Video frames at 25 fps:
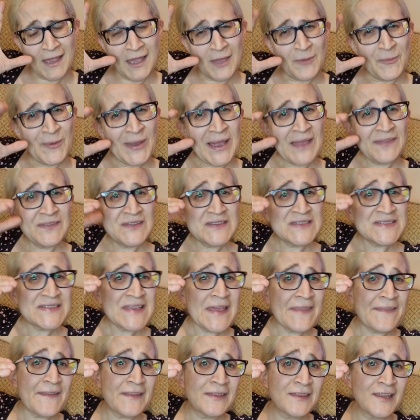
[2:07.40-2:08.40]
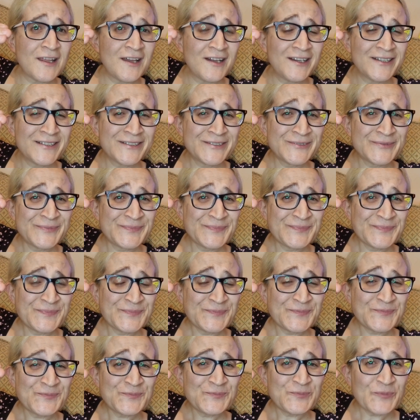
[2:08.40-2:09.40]
and we had to stand in line.
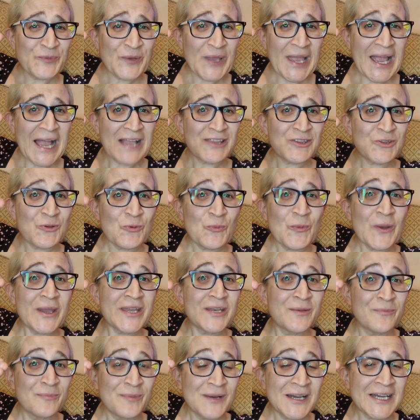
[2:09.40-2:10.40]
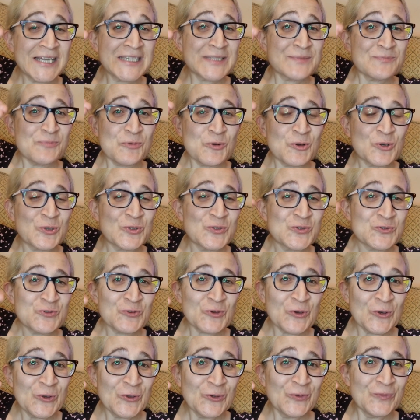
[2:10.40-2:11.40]
We had to wait in passport
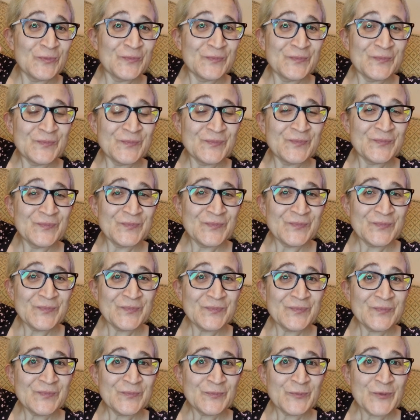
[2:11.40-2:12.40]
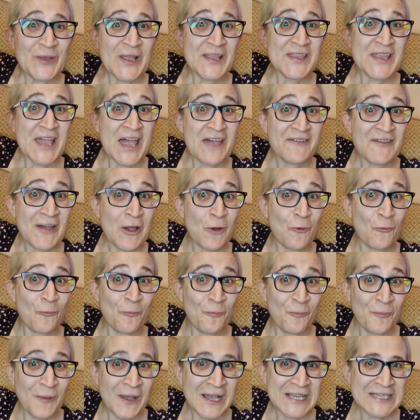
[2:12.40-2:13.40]
control. We had to have
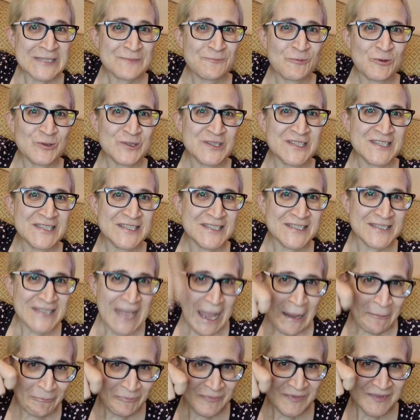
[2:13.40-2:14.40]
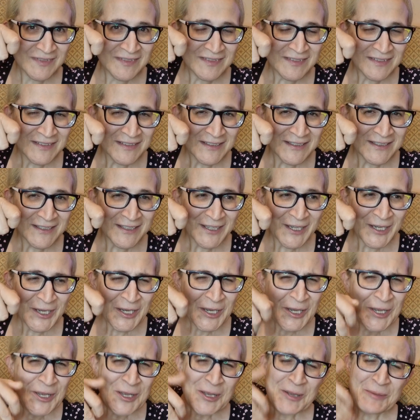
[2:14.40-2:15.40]
our passports stamped
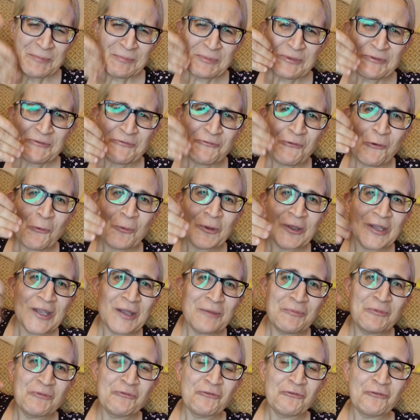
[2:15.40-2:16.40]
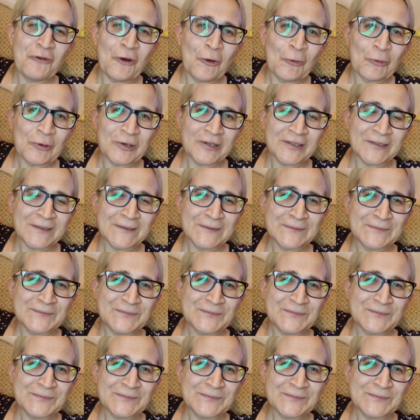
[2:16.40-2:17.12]
before we could move forward.